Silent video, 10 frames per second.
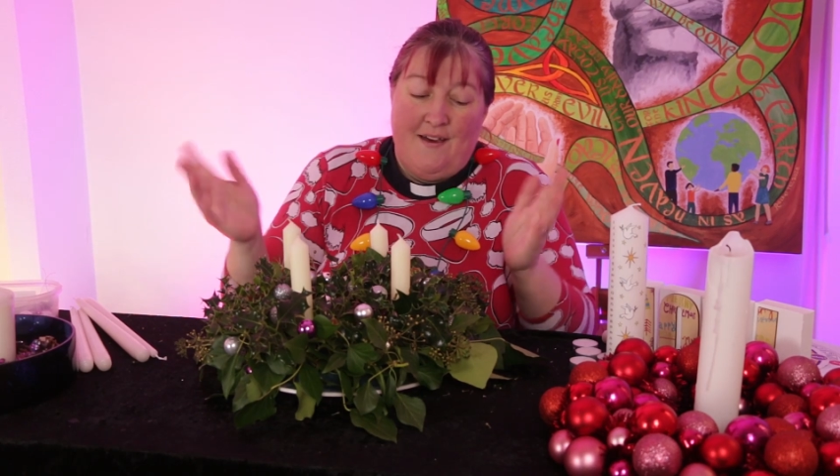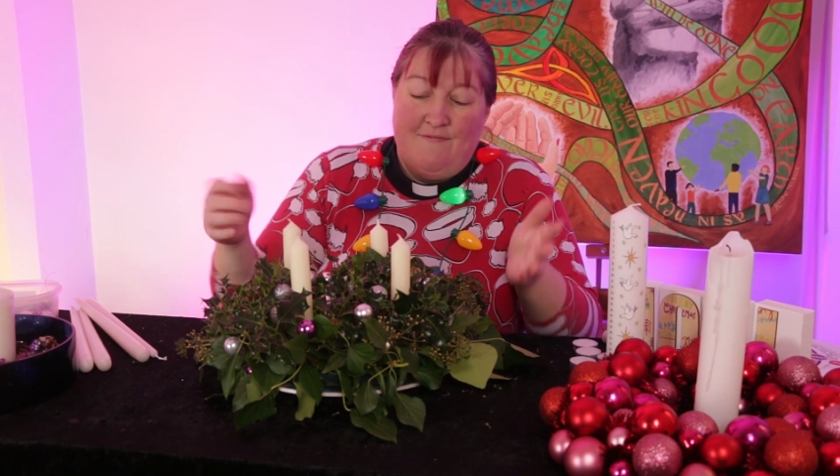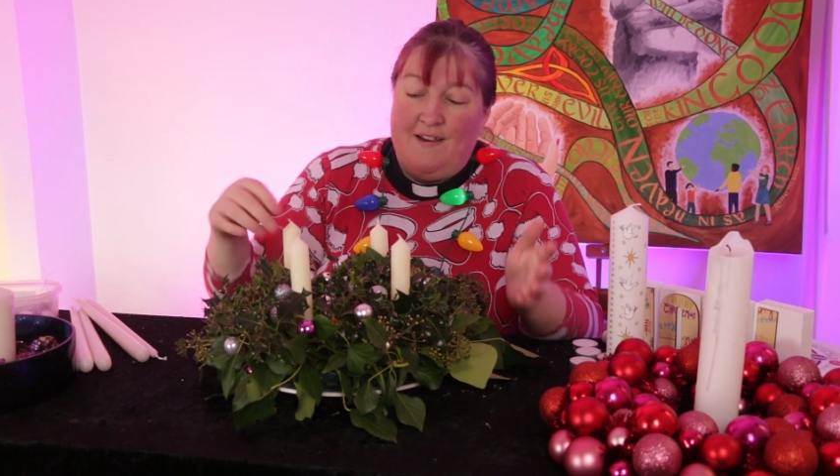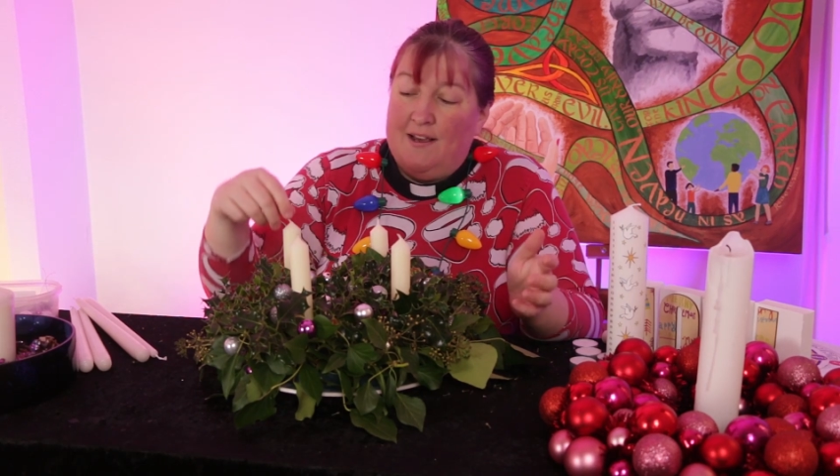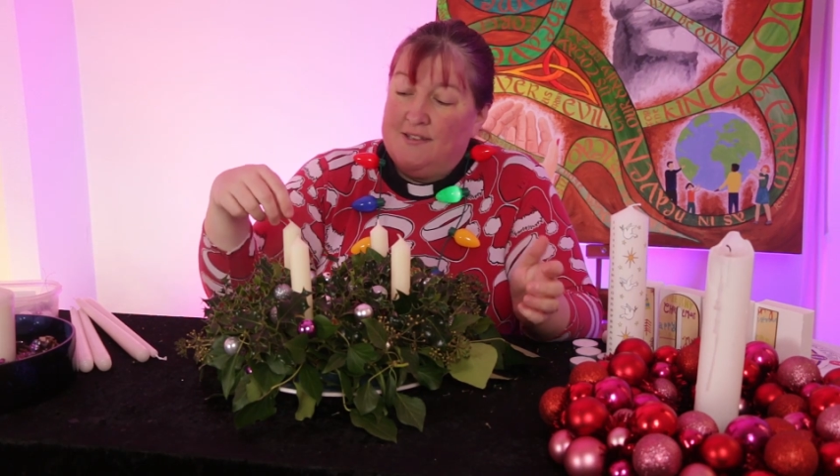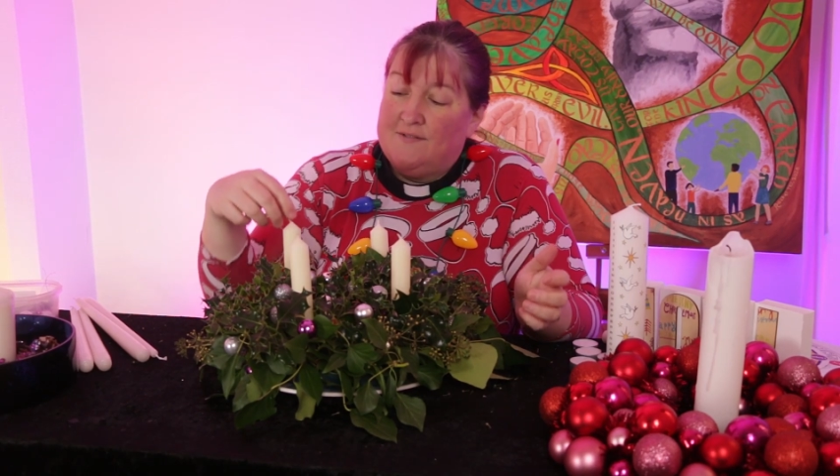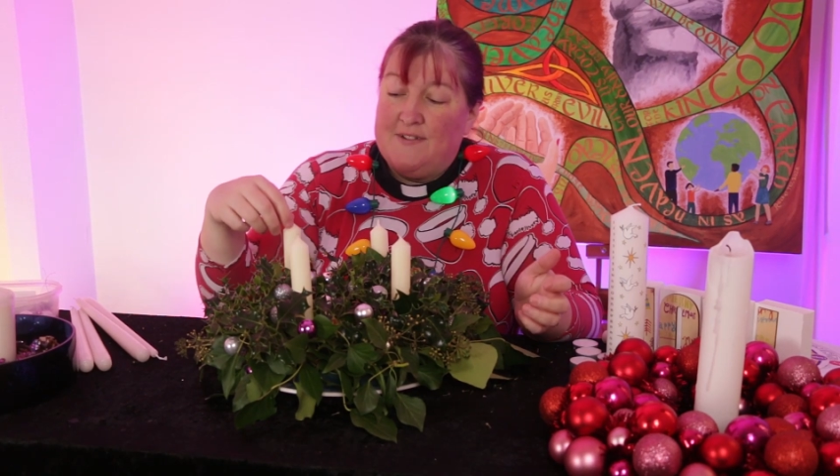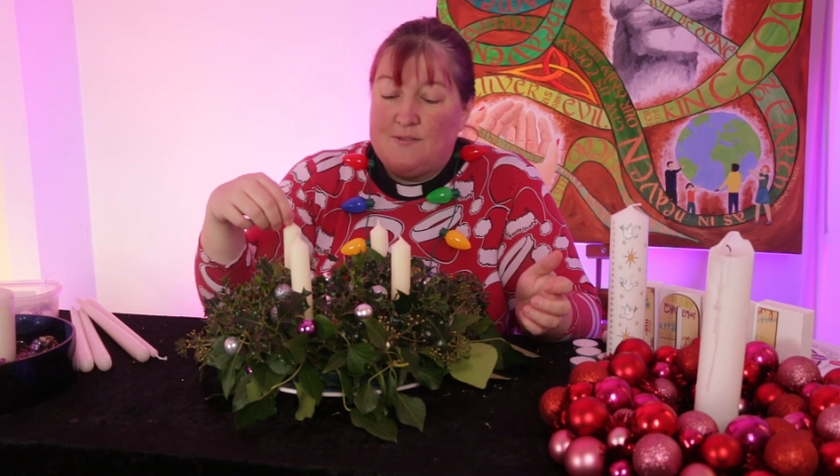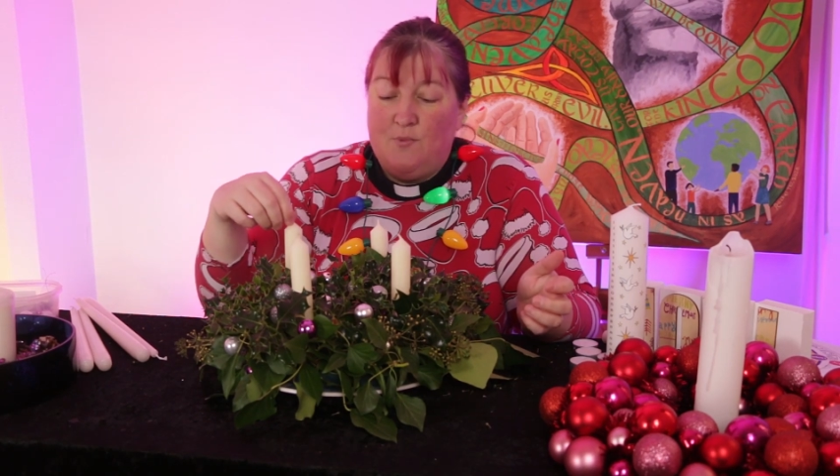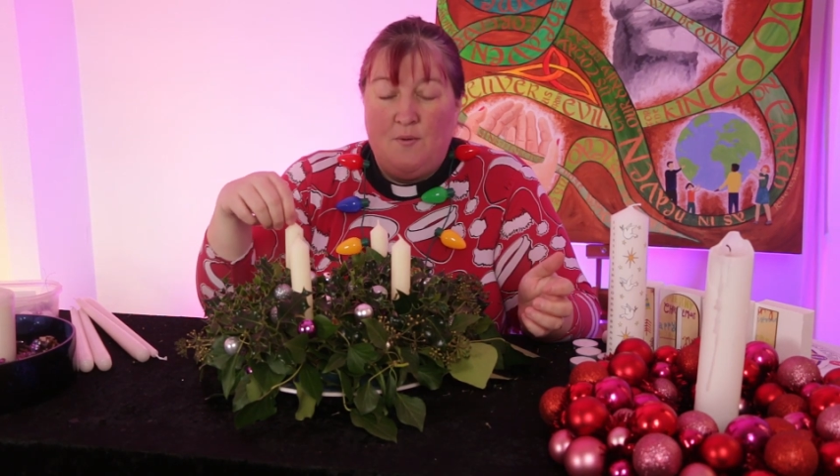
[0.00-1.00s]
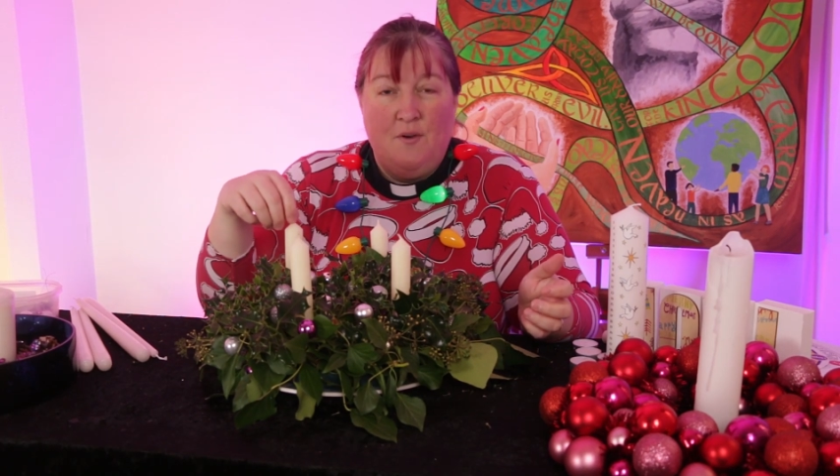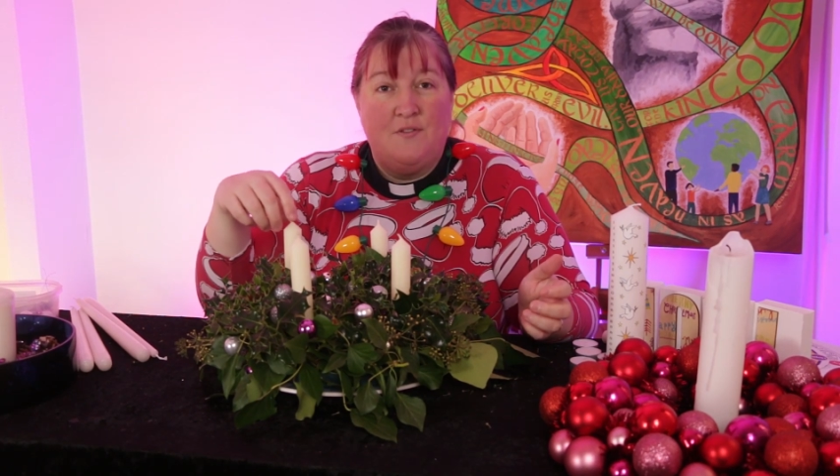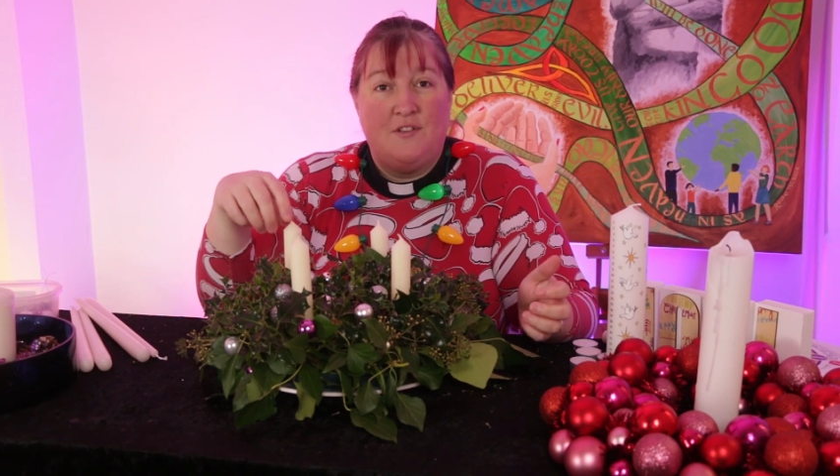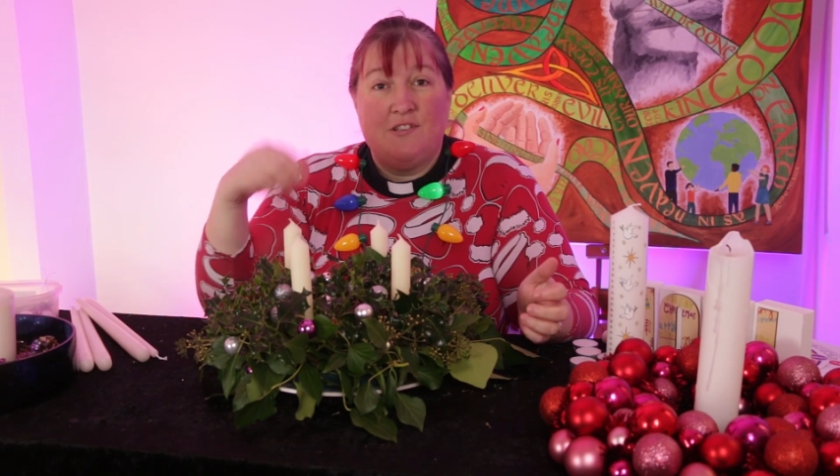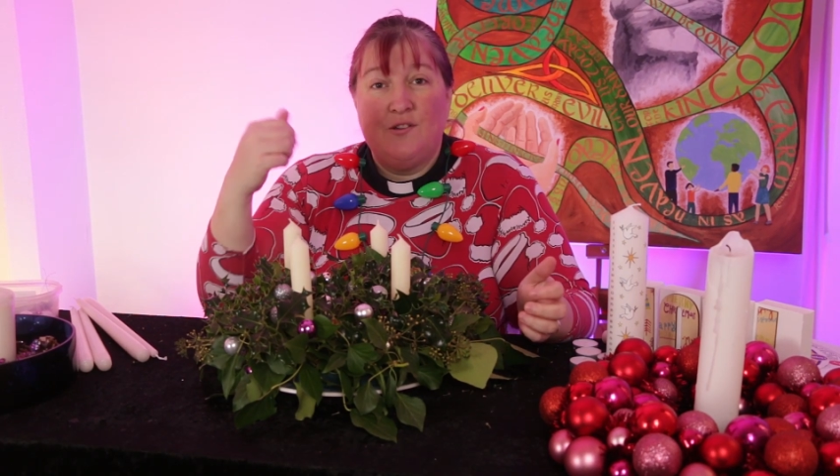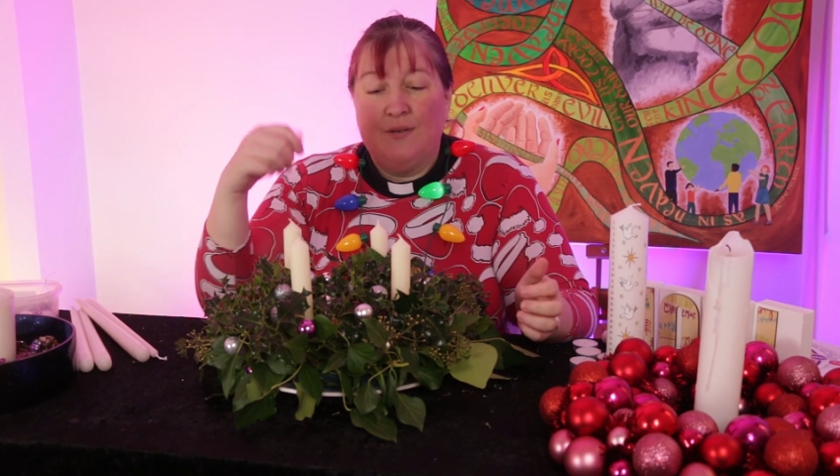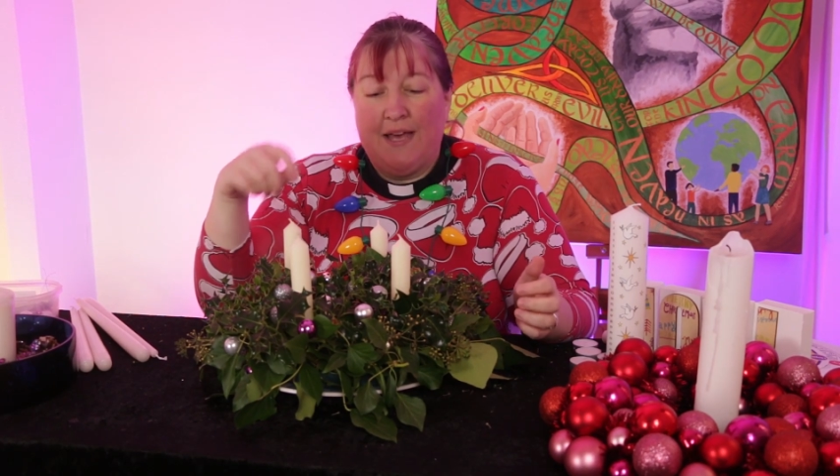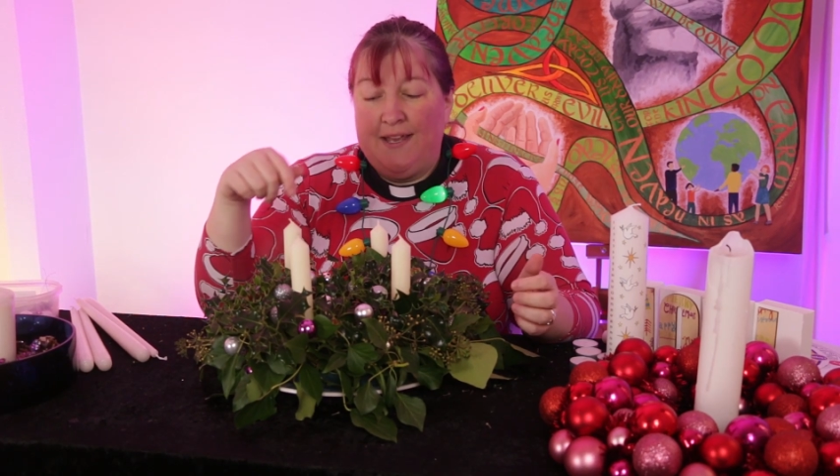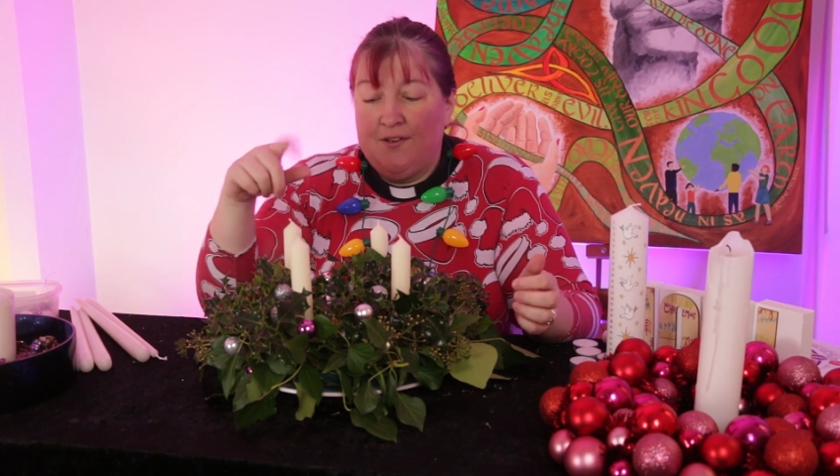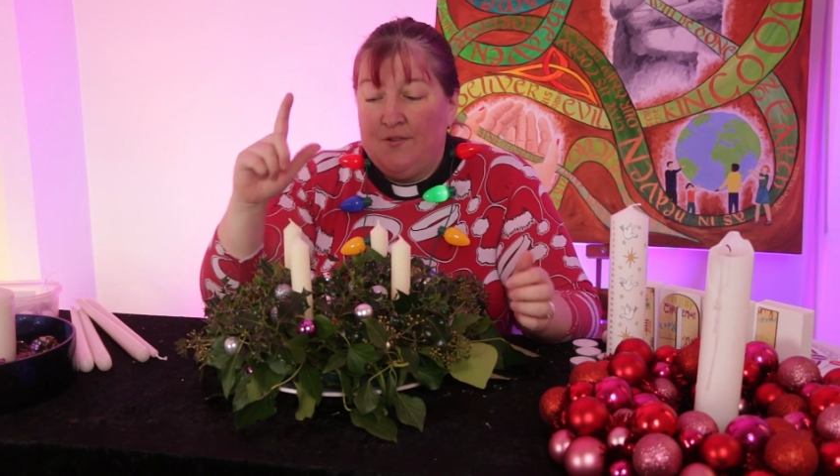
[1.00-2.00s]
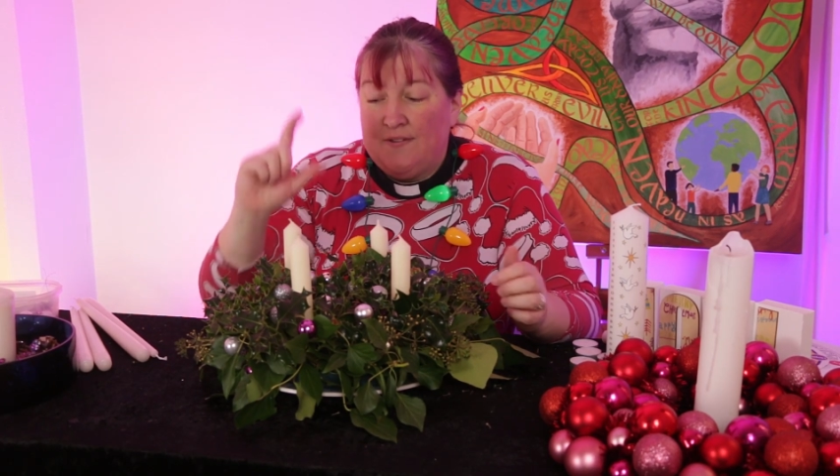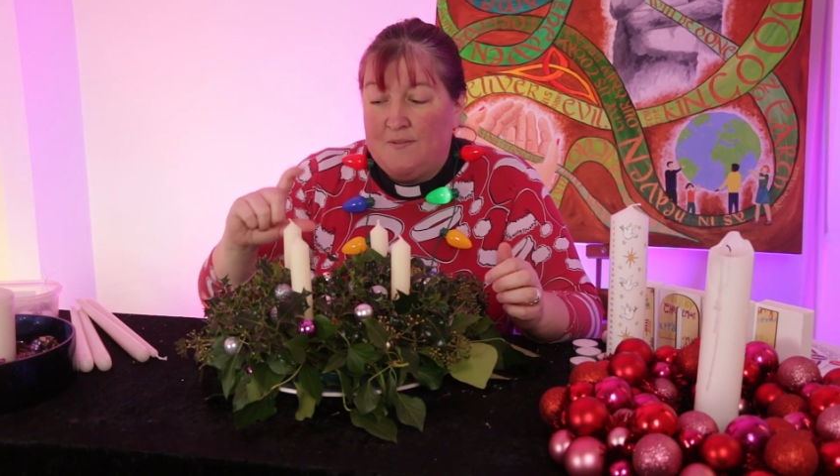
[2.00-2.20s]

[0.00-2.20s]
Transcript: I've realised the reason why we often use long candles